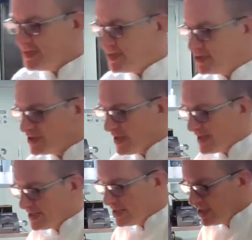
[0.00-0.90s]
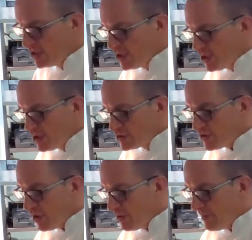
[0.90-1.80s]
each side.
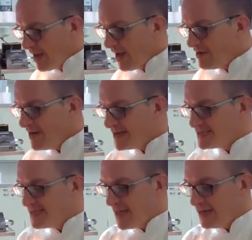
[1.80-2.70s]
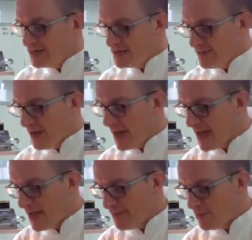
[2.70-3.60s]
So our next salad,
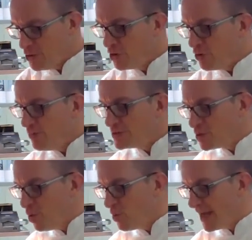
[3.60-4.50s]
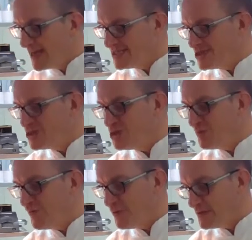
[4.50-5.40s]
you could almost call, I guess, a
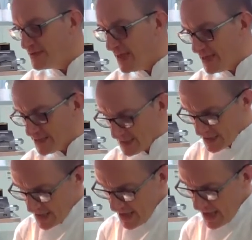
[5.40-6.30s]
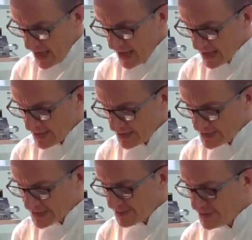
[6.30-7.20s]
superfood salad.
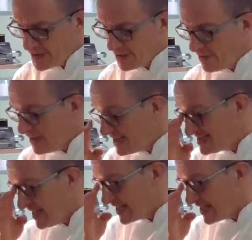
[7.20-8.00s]
And some of the ingredients,